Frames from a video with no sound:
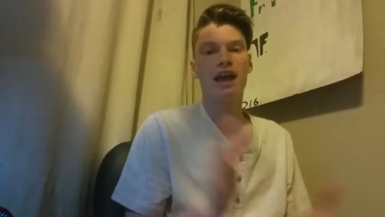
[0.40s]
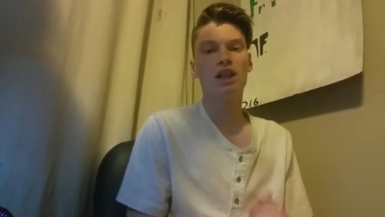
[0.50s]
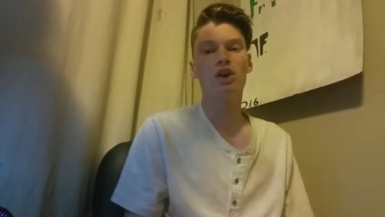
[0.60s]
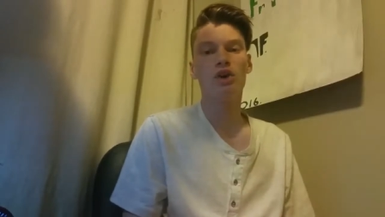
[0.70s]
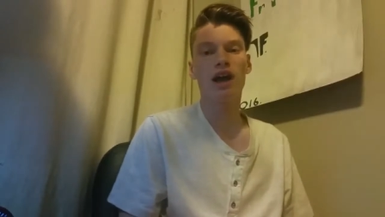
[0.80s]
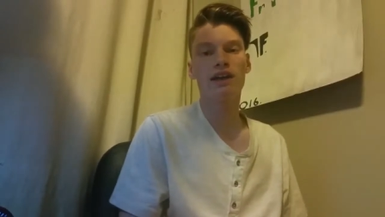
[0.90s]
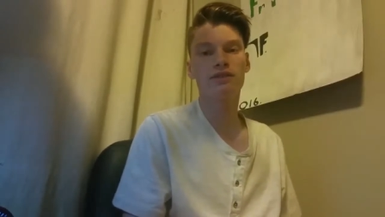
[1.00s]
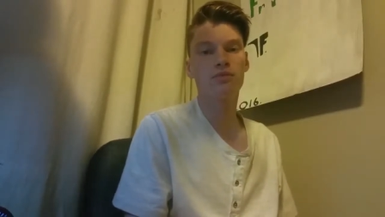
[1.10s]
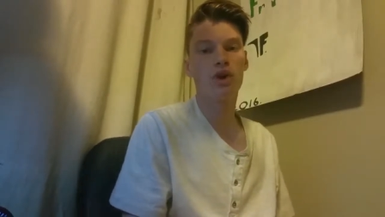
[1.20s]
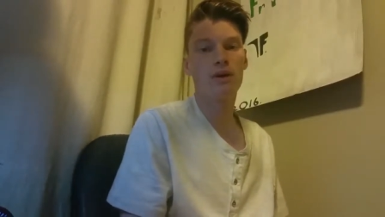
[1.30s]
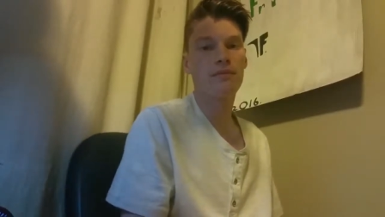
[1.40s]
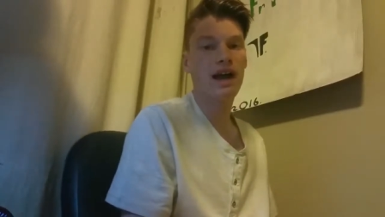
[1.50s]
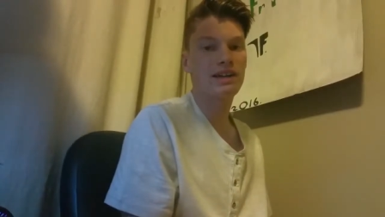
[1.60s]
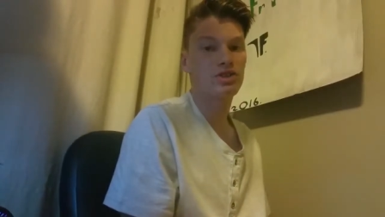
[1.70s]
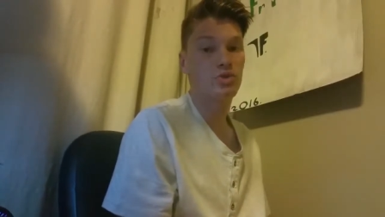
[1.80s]
Hello guys, and welcome
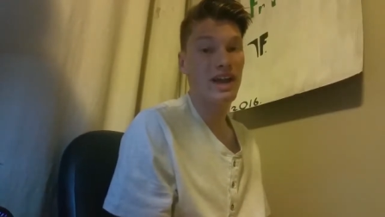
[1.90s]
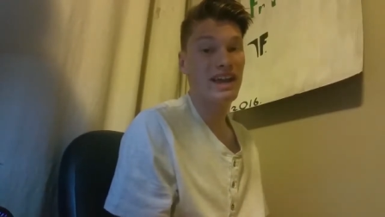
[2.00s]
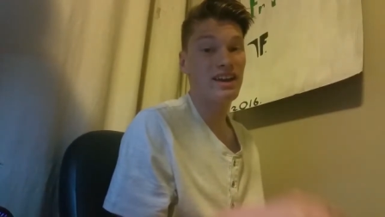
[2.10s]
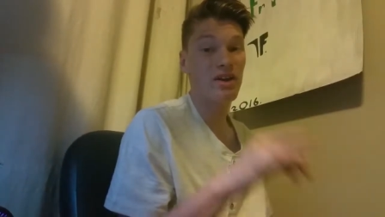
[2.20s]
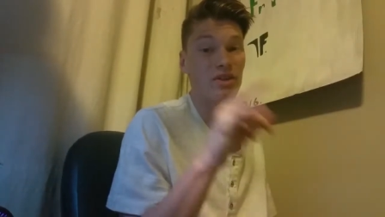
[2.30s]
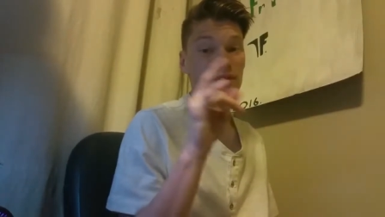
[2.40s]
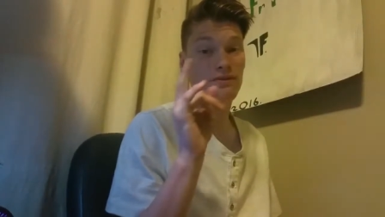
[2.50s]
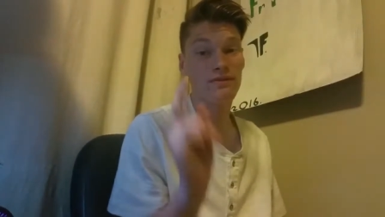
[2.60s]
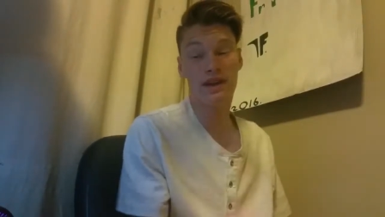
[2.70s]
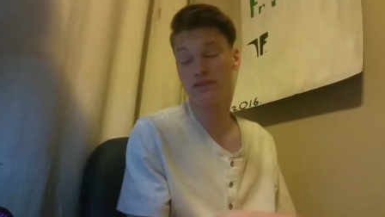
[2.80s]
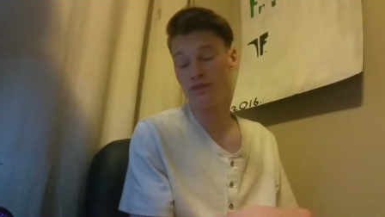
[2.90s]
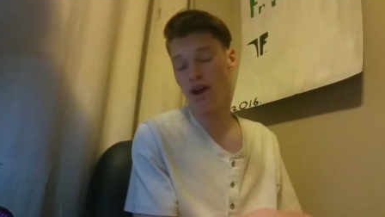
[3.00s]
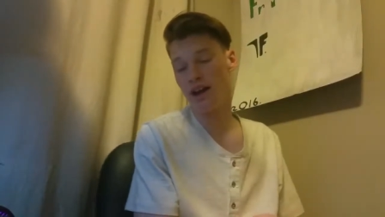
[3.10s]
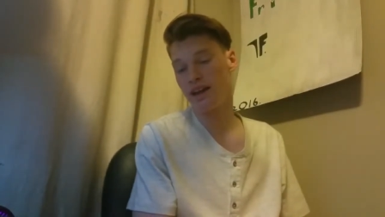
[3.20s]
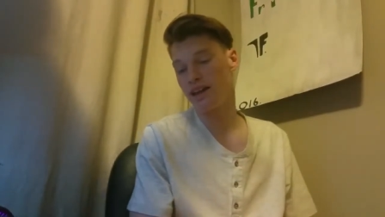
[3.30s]
back to another Fett's
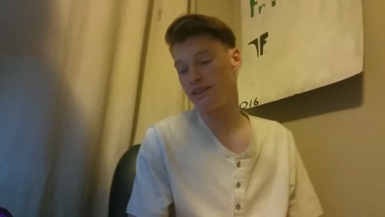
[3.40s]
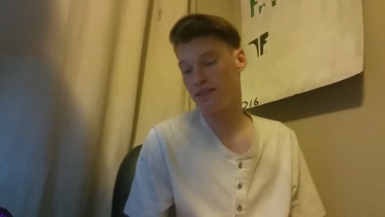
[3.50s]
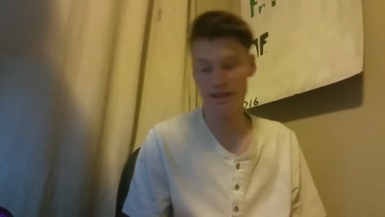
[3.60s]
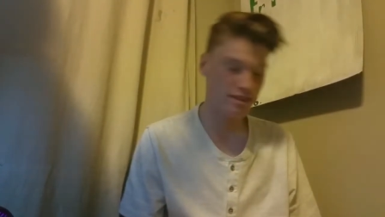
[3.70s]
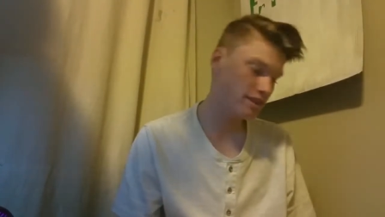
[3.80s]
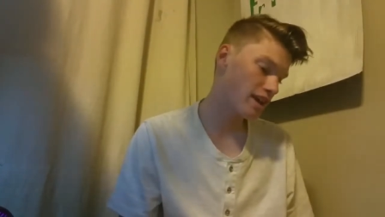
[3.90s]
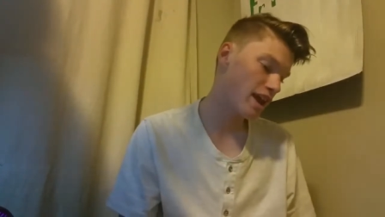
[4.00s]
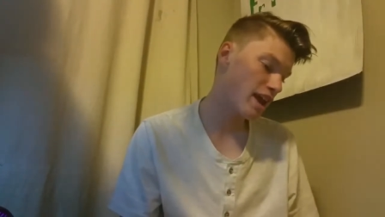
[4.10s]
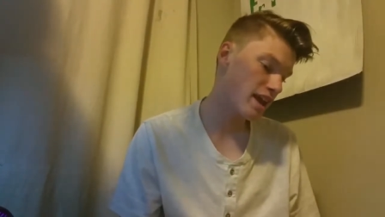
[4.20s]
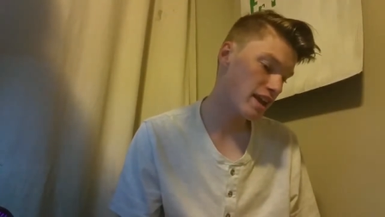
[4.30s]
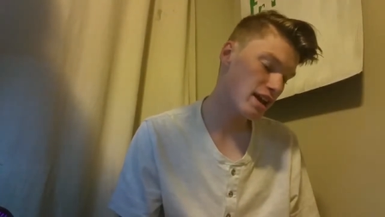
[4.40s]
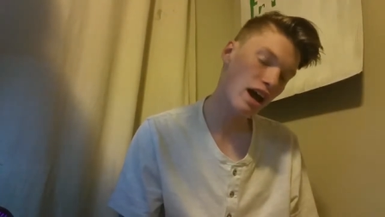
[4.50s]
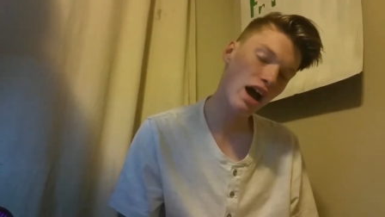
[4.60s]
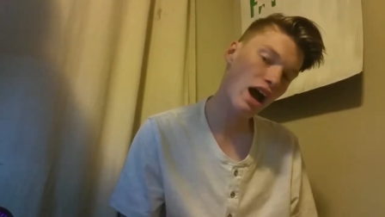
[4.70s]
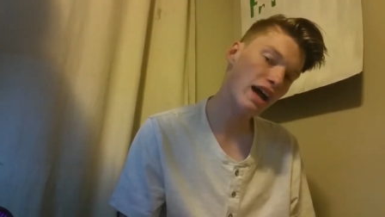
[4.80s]
Fridays, and today
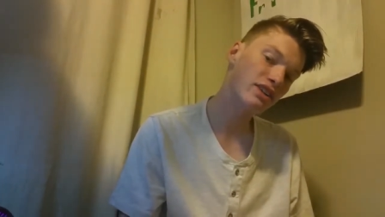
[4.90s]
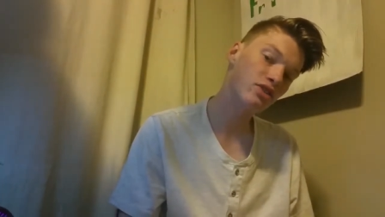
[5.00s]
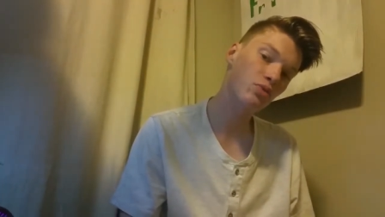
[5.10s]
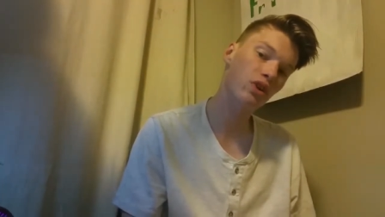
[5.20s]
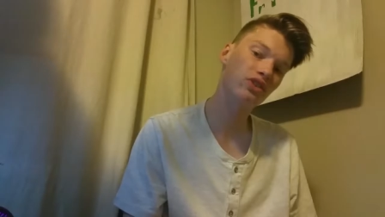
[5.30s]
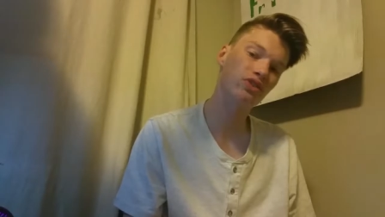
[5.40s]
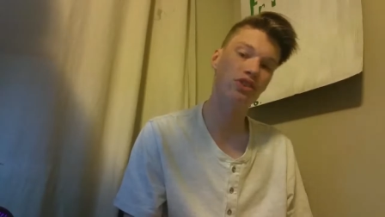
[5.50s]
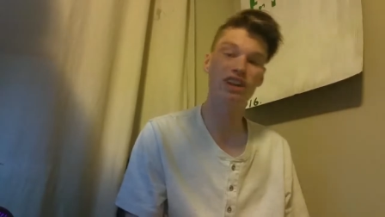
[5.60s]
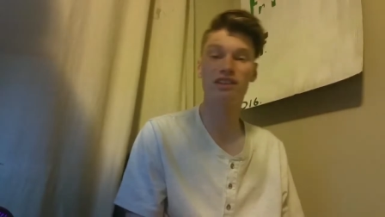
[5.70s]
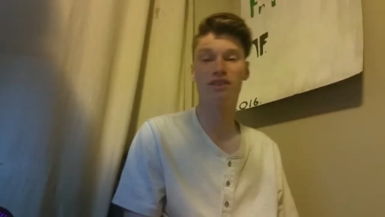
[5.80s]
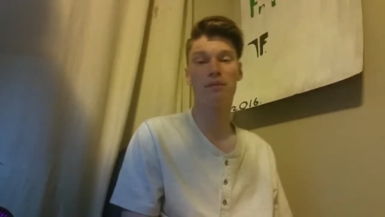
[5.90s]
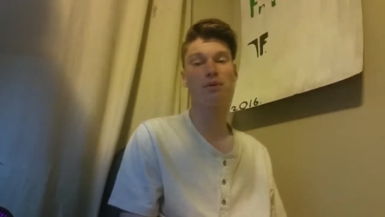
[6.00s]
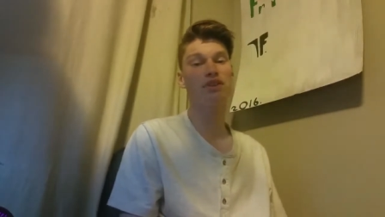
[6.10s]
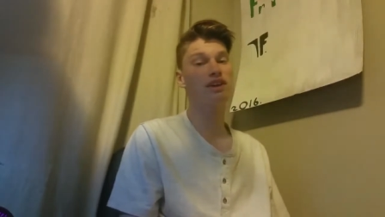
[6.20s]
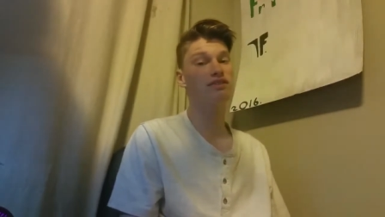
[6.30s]
I just wanted to show you guys a
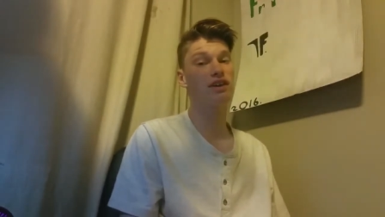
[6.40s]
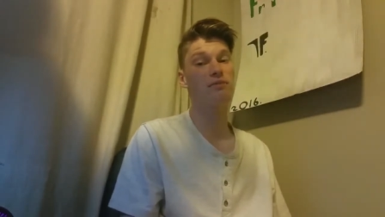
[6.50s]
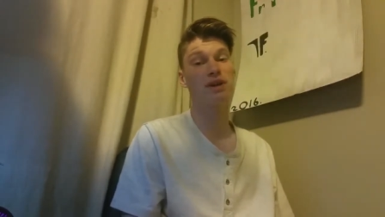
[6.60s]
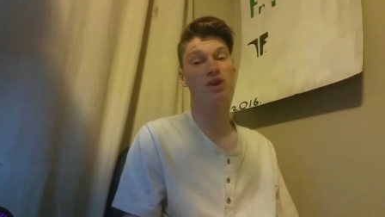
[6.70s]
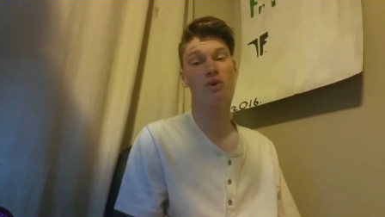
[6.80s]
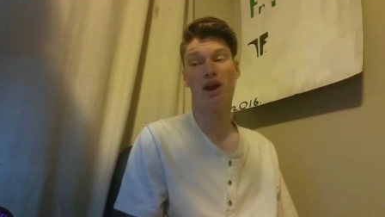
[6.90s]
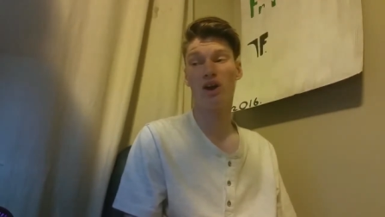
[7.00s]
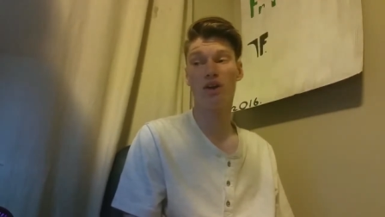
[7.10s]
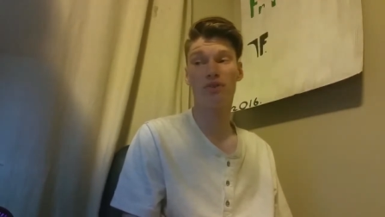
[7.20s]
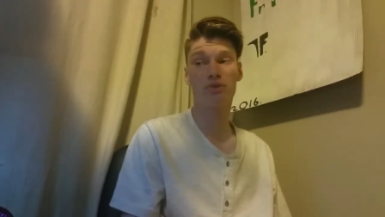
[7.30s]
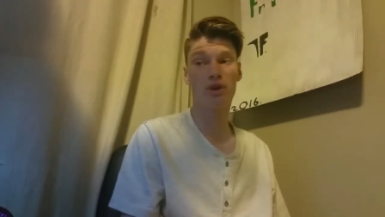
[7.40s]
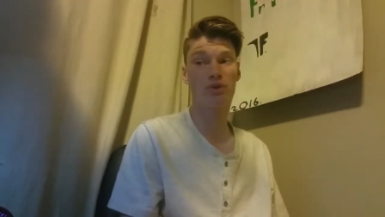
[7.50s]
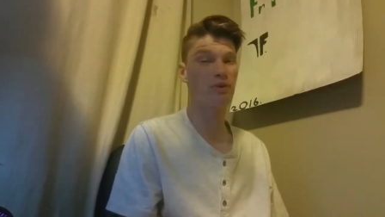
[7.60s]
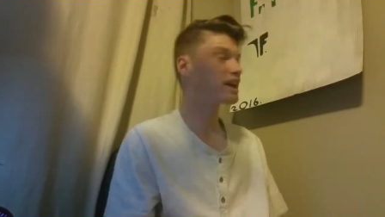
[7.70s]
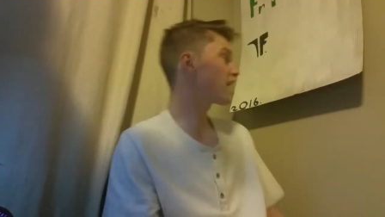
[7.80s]
couple things that have been going on throughout the week.